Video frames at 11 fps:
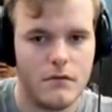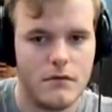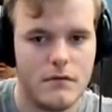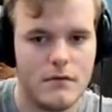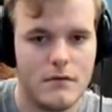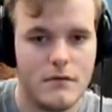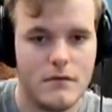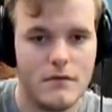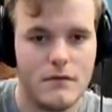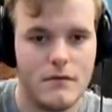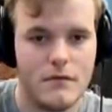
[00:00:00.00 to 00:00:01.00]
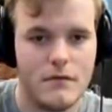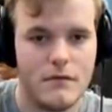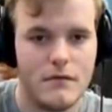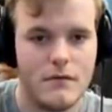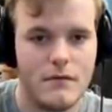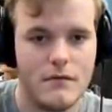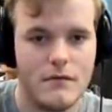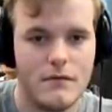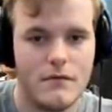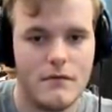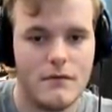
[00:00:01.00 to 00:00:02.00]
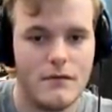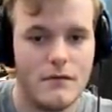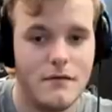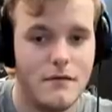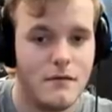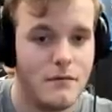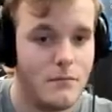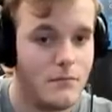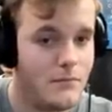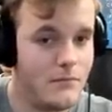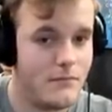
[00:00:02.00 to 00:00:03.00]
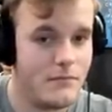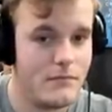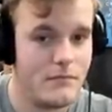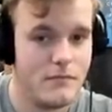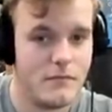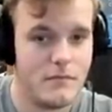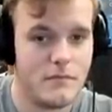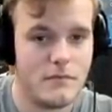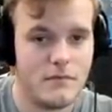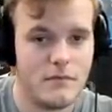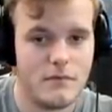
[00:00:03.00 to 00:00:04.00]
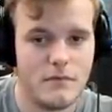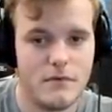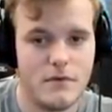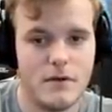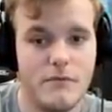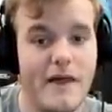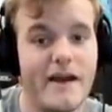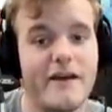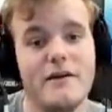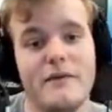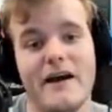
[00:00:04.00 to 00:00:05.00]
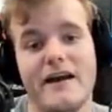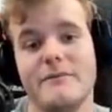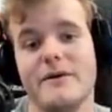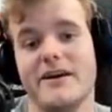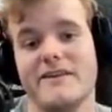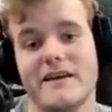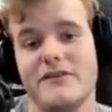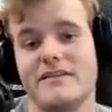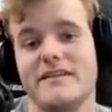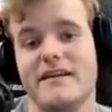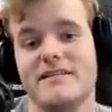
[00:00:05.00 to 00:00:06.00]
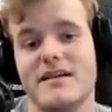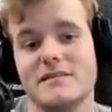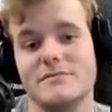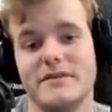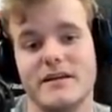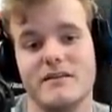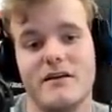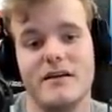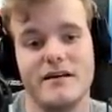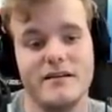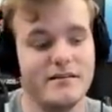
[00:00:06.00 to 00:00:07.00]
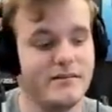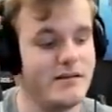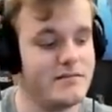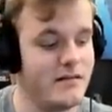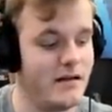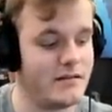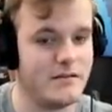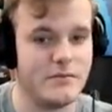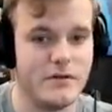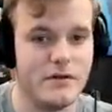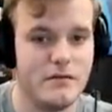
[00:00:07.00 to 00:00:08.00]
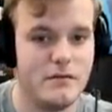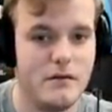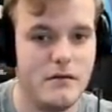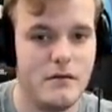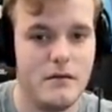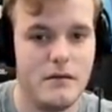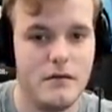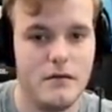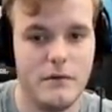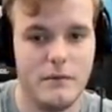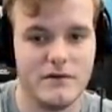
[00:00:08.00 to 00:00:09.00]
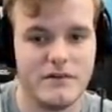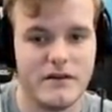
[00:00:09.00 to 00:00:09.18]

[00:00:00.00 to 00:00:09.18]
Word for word: balls? Brisket. Oh! oh! you! Bro. That could have that could have been good. Like if he DH attacked me like a lot, I could have DH attacked him, you know? But why is this